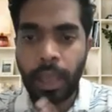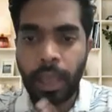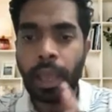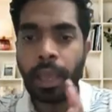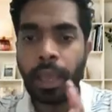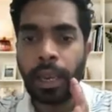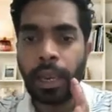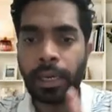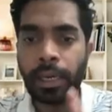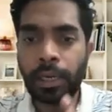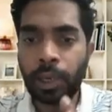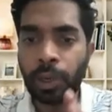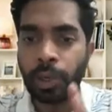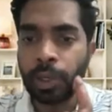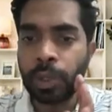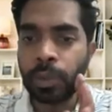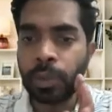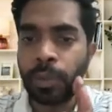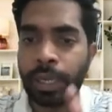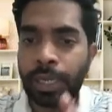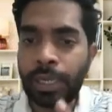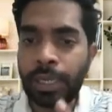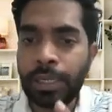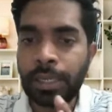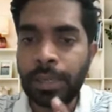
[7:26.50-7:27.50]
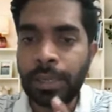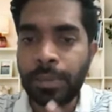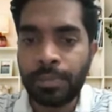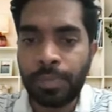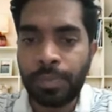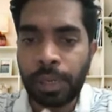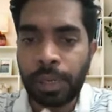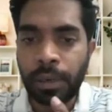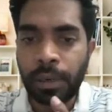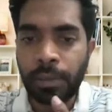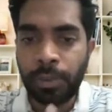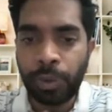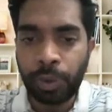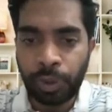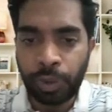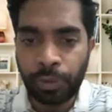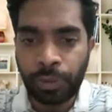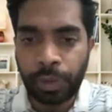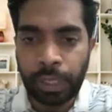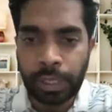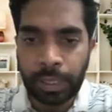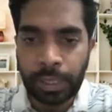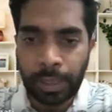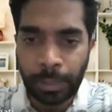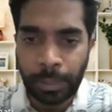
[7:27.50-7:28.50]
It looks very simple and
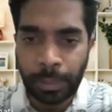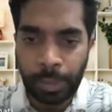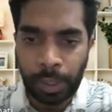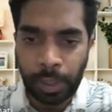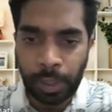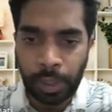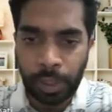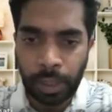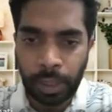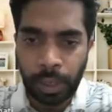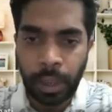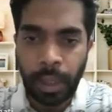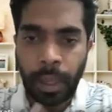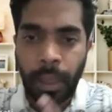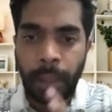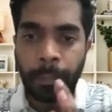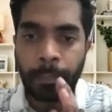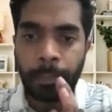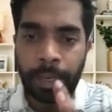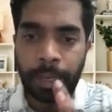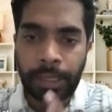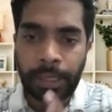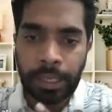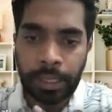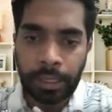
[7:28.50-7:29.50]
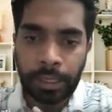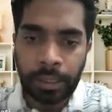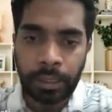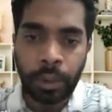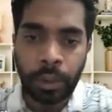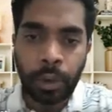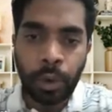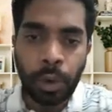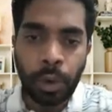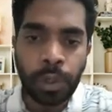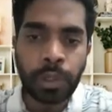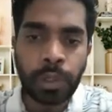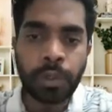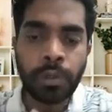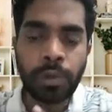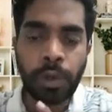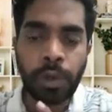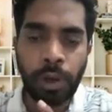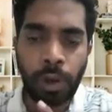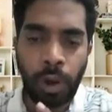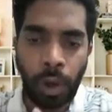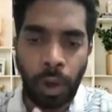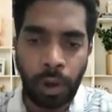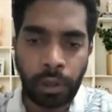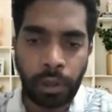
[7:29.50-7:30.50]
beautiful in the picture, but it goes through
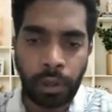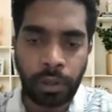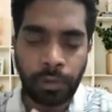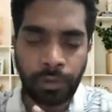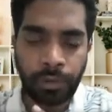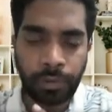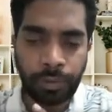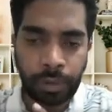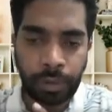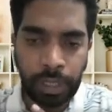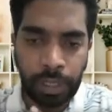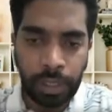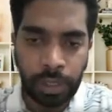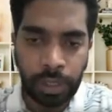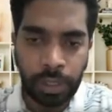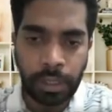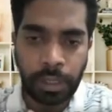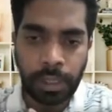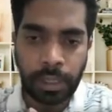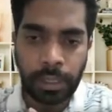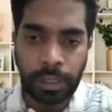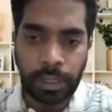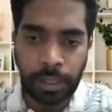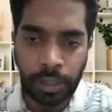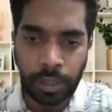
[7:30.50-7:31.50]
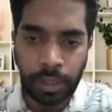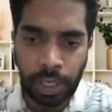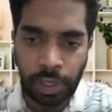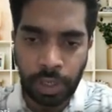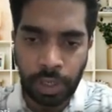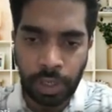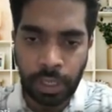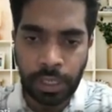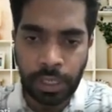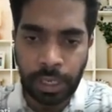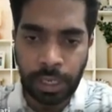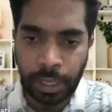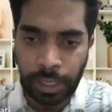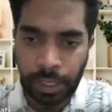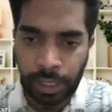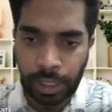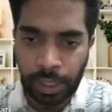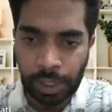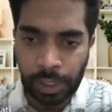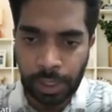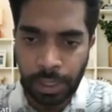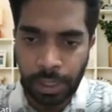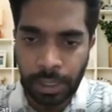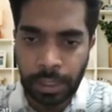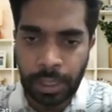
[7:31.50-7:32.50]
a lot of rigid, stringent
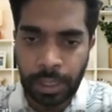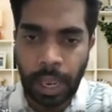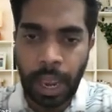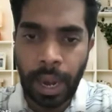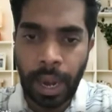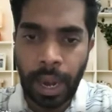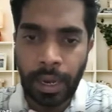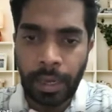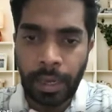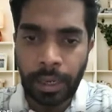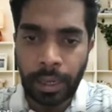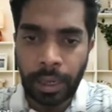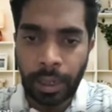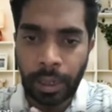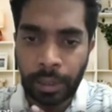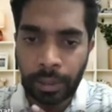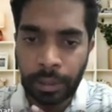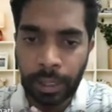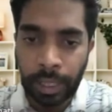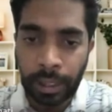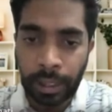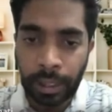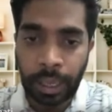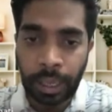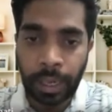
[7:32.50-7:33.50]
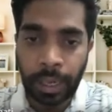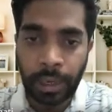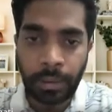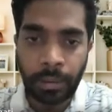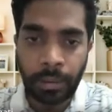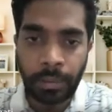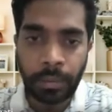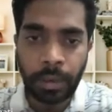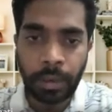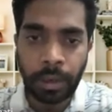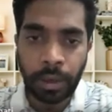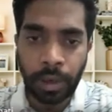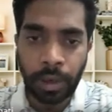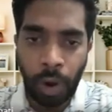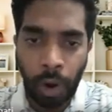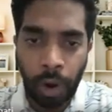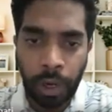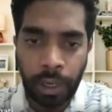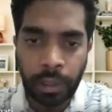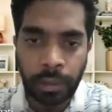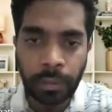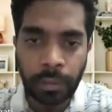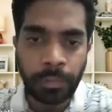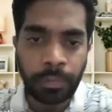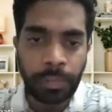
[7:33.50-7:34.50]
conditions, and there
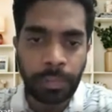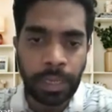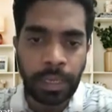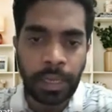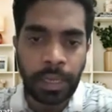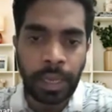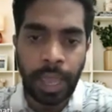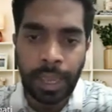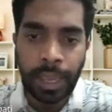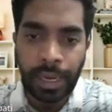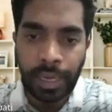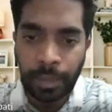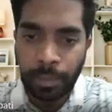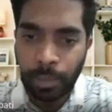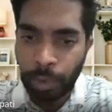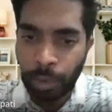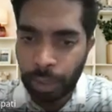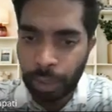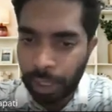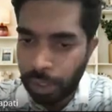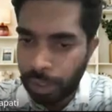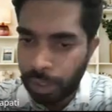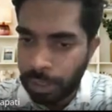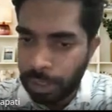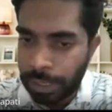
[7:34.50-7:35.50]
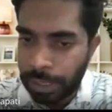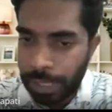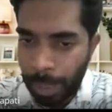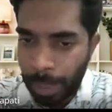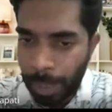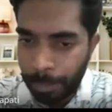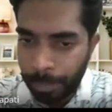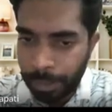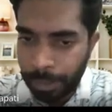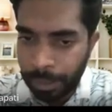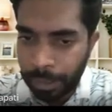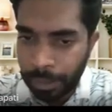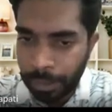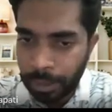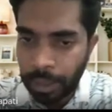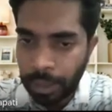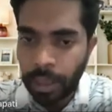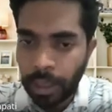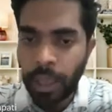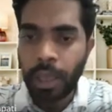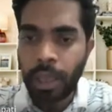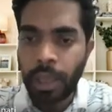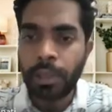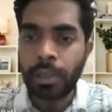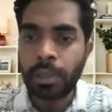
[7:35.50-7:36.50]
cannot be any mutations happen.
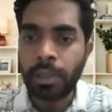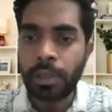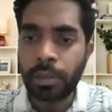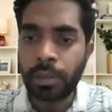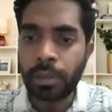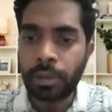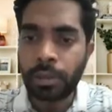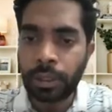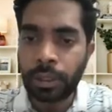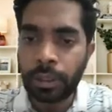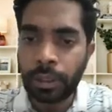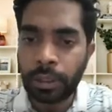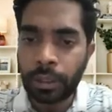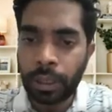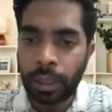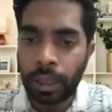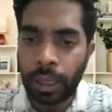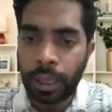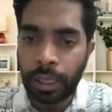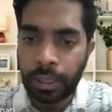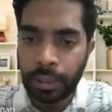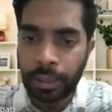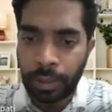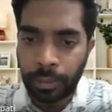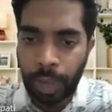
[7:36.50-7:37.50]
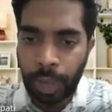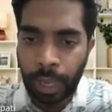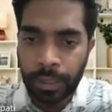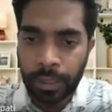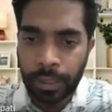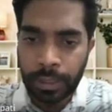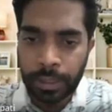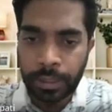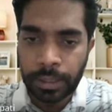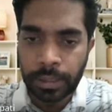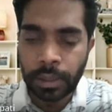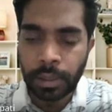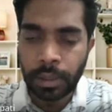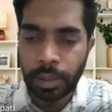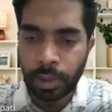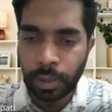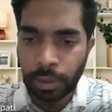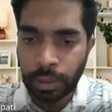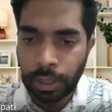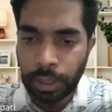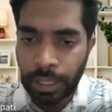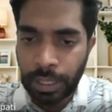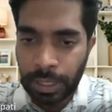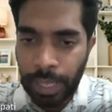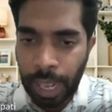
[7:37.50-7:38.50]
So in the virus,
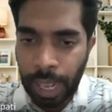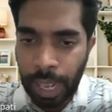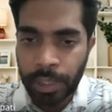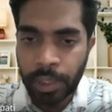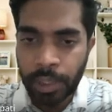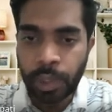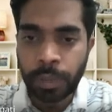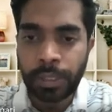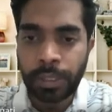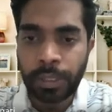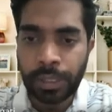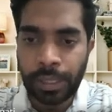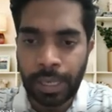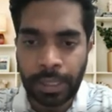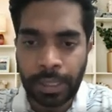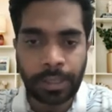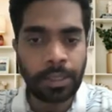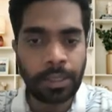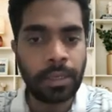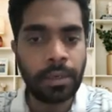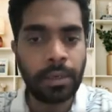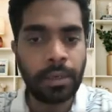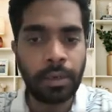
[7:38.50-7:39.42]
so these has to be tested.